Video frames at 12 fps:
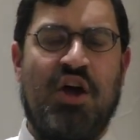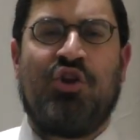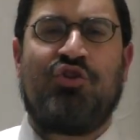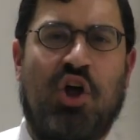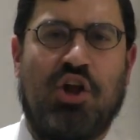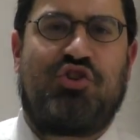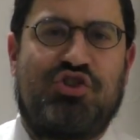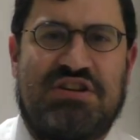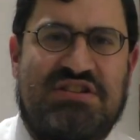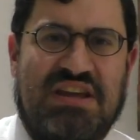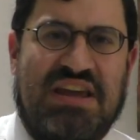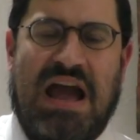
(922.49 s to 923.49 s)
Not
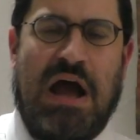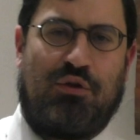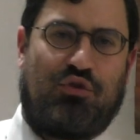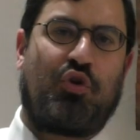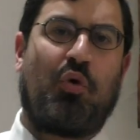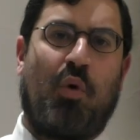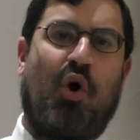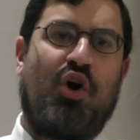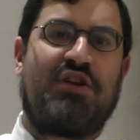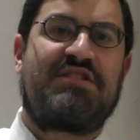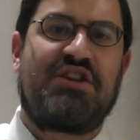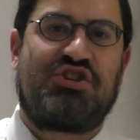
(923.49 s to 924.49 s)
just to count
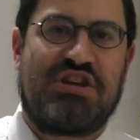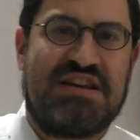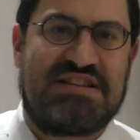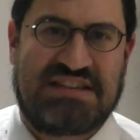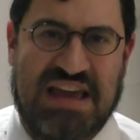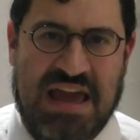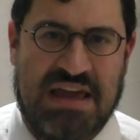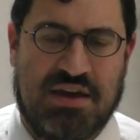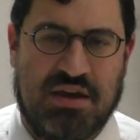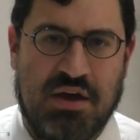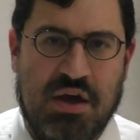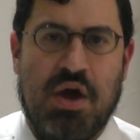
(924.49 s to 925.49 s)
towards the cheesecake,